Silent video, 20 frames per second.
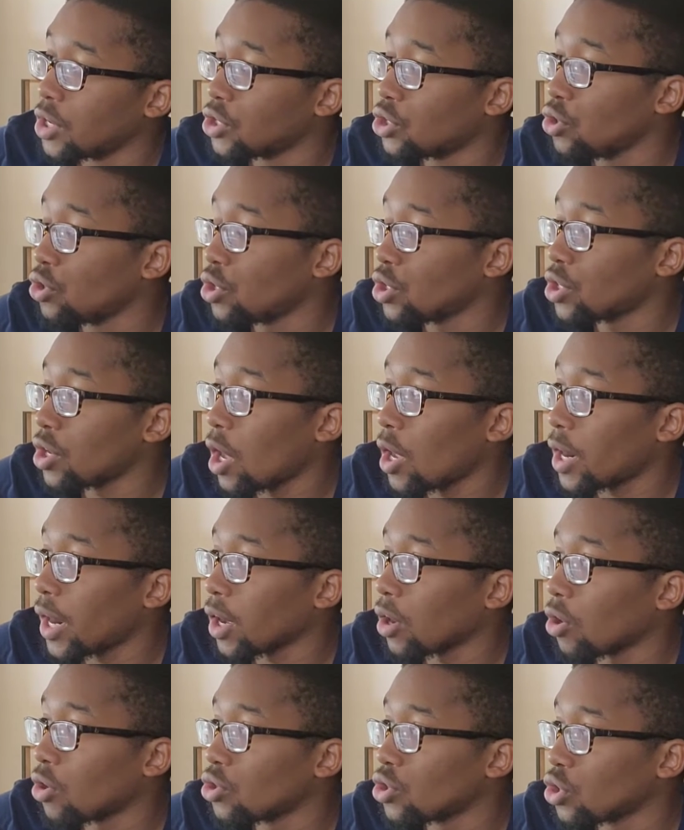soon as all
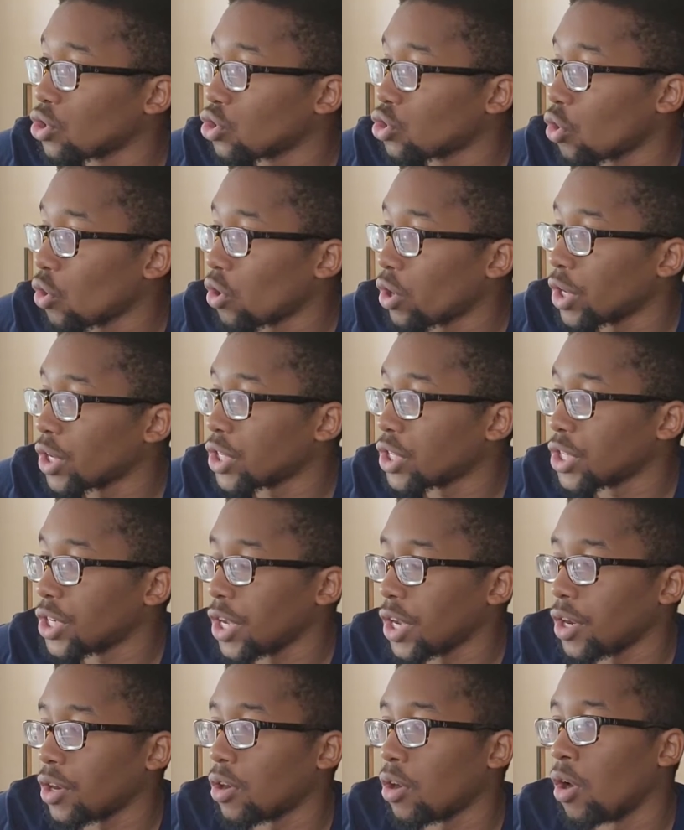that goes in storage,
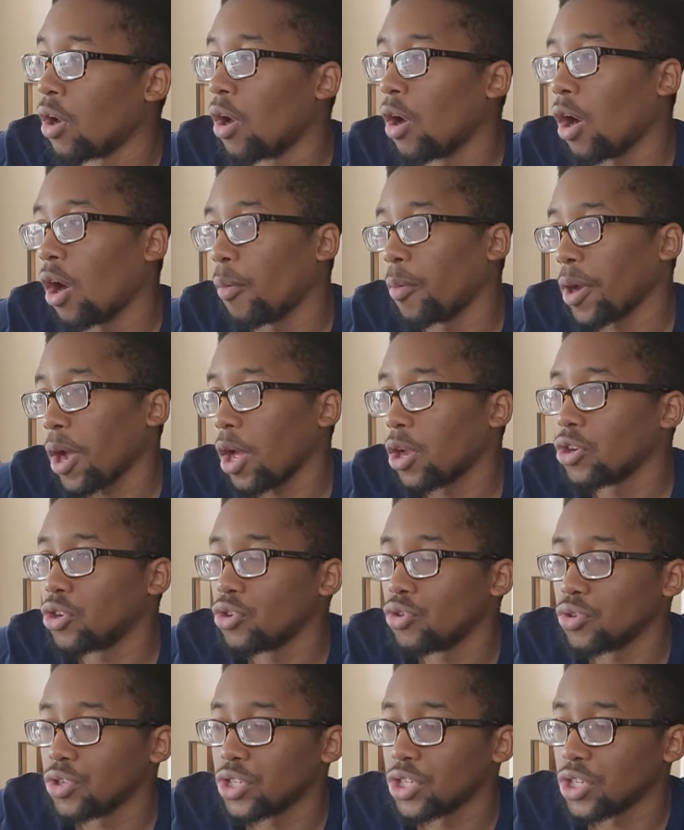then all we gotta
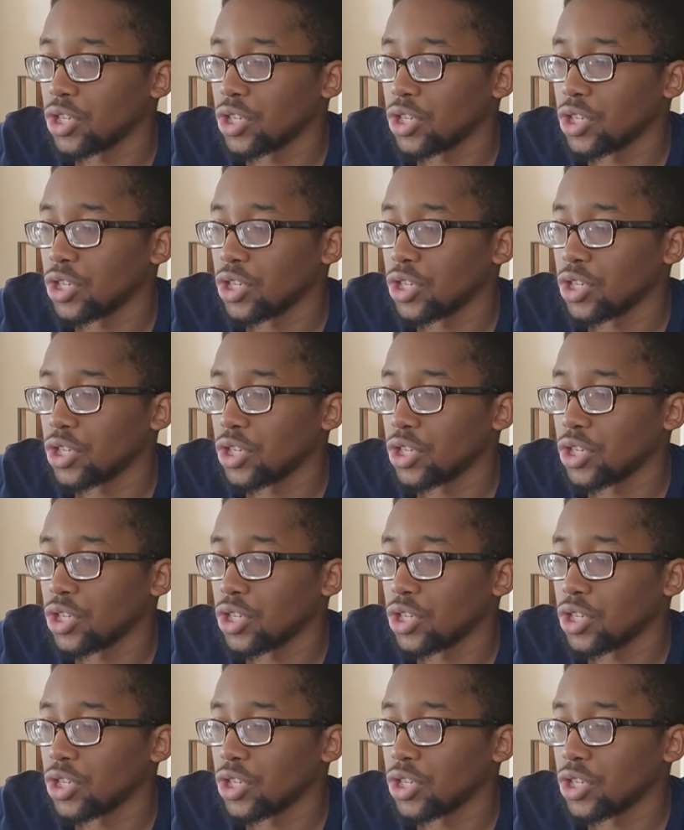do is